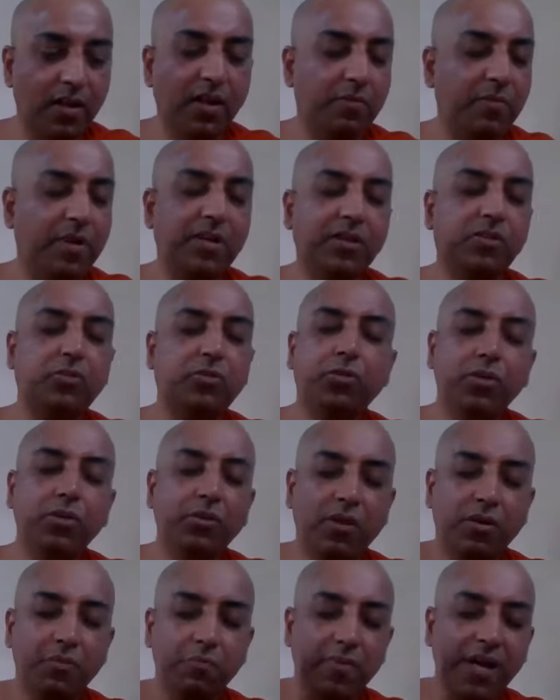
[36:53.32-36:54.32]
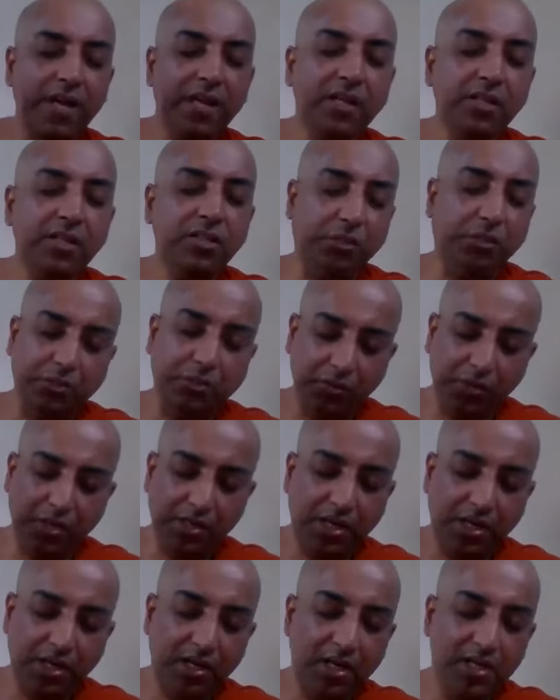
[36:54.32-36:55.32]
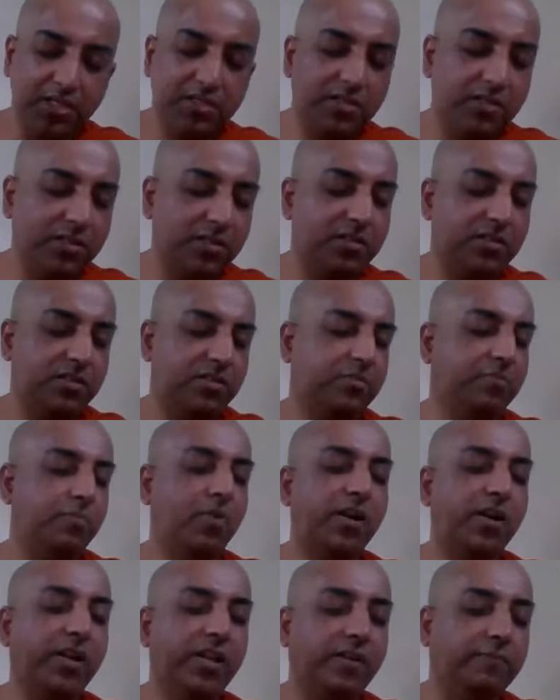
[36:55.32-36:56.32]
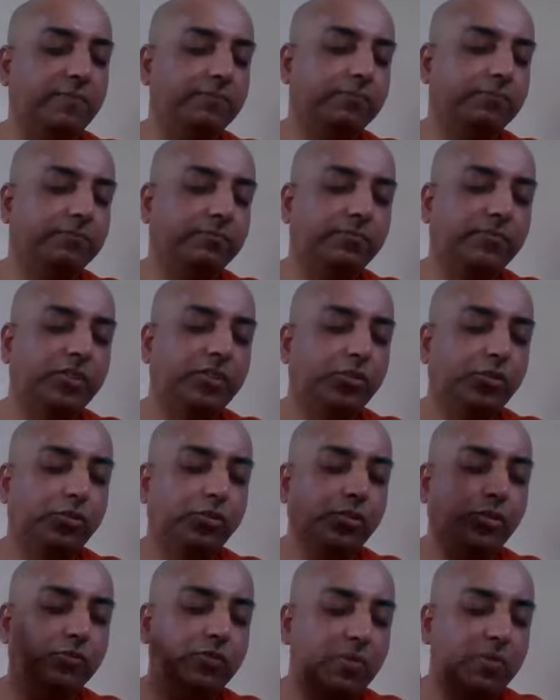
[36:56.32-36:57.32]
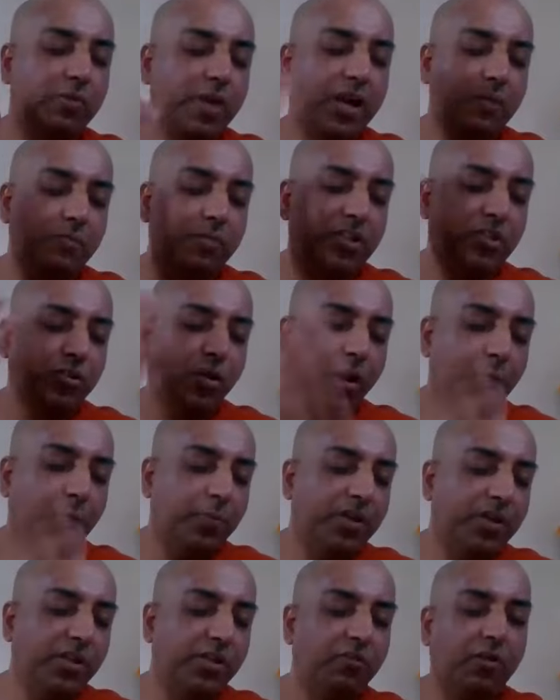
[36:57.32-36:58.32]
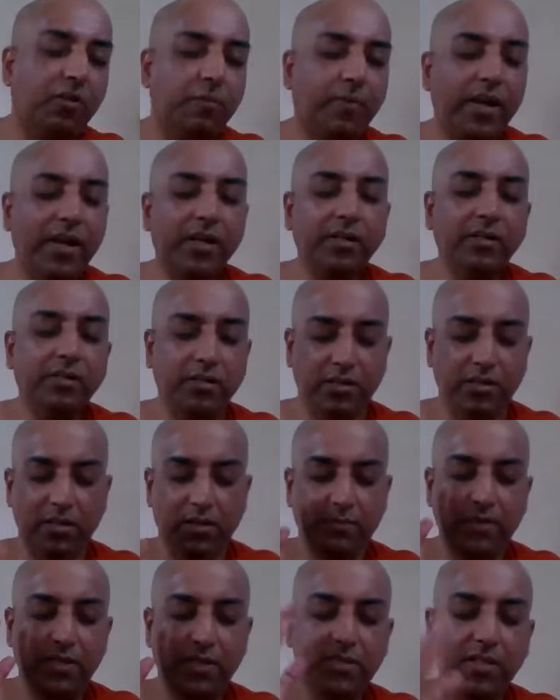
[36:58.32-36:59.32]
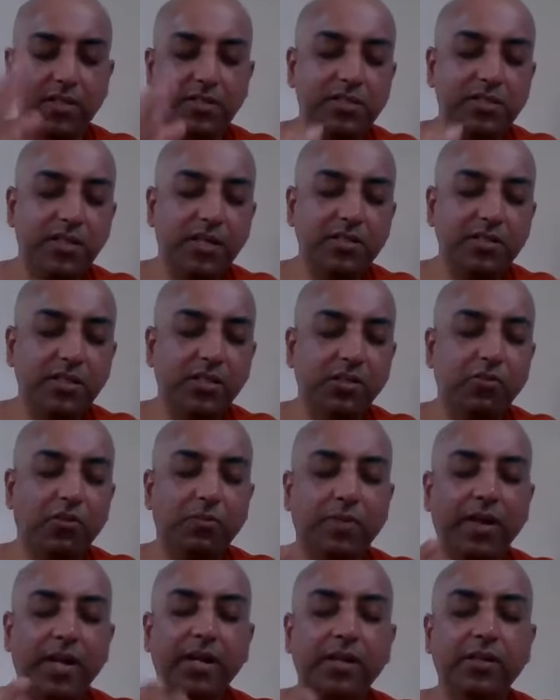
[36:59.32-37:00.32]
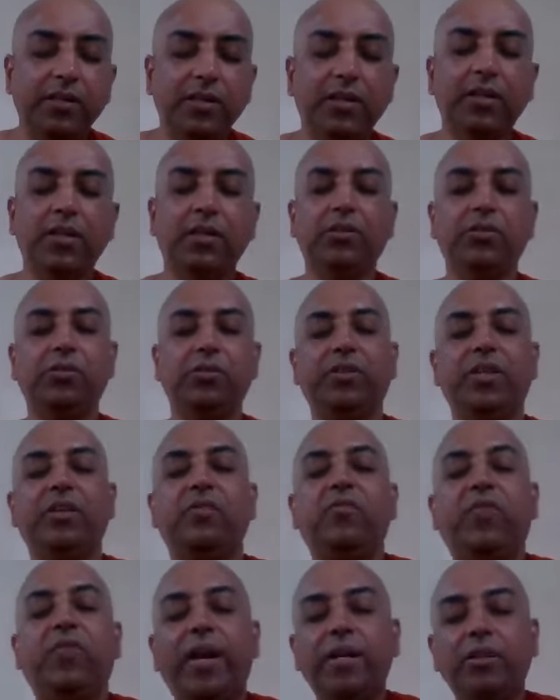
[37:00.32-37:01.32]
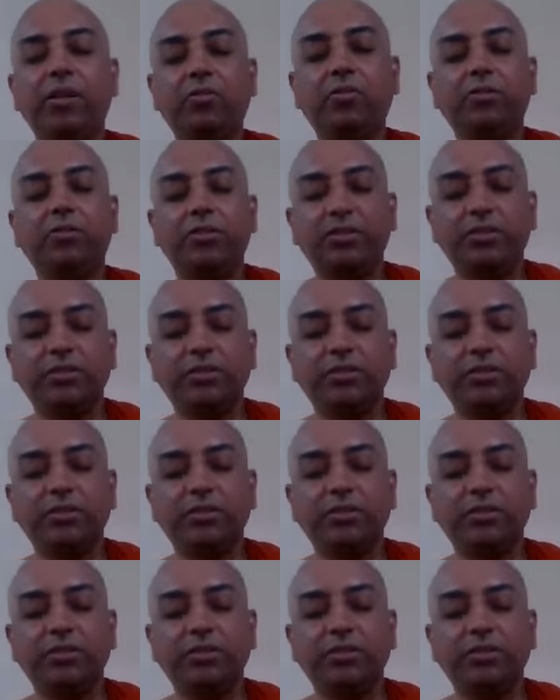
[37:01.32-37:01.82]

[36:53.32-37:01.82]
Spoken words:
But through your mind, you can analyze this body. Through your mind, by sharpening your mind, by sensitizing your mind, you can find out